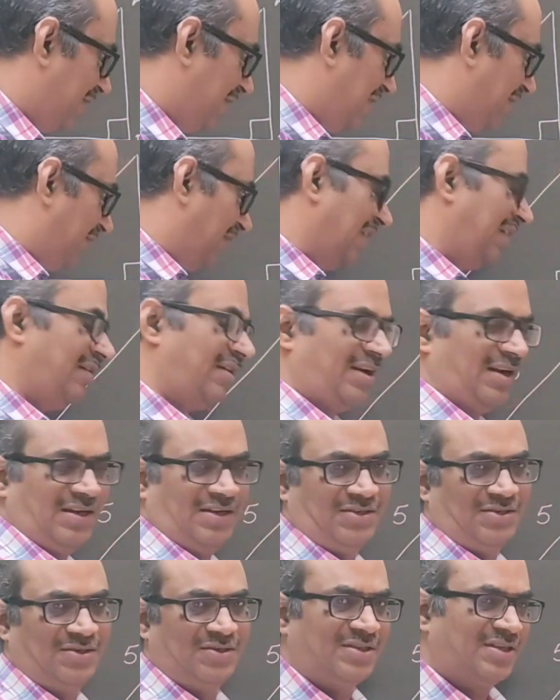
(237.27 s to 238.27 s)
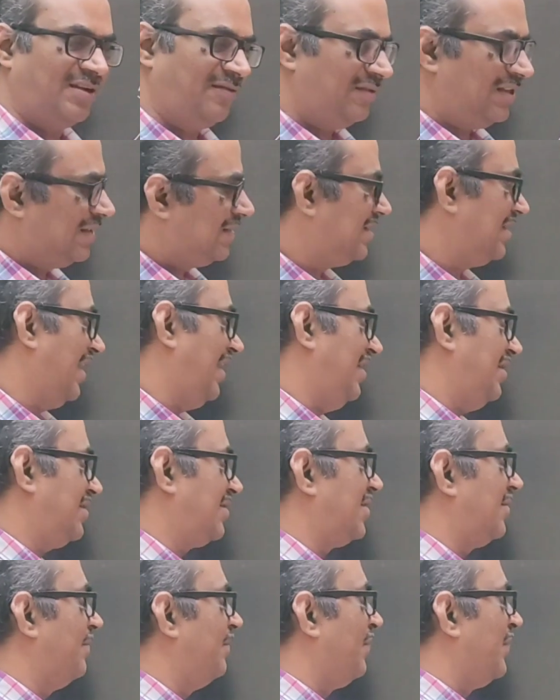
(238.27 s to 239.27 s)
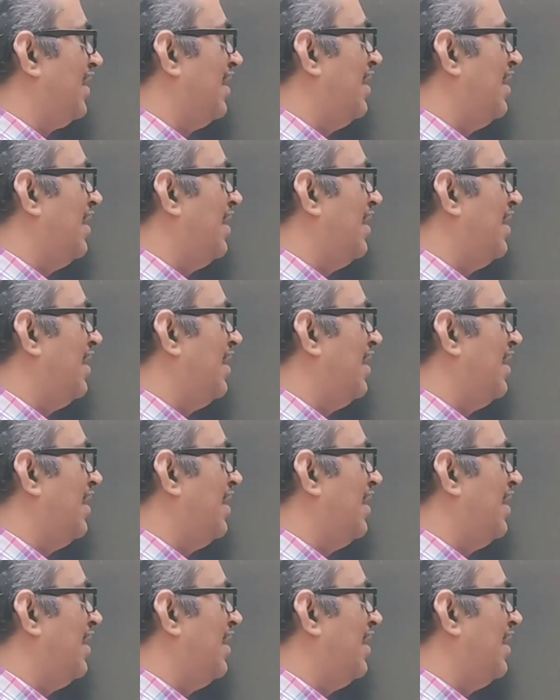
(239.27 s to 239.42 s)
different ratios of the sides.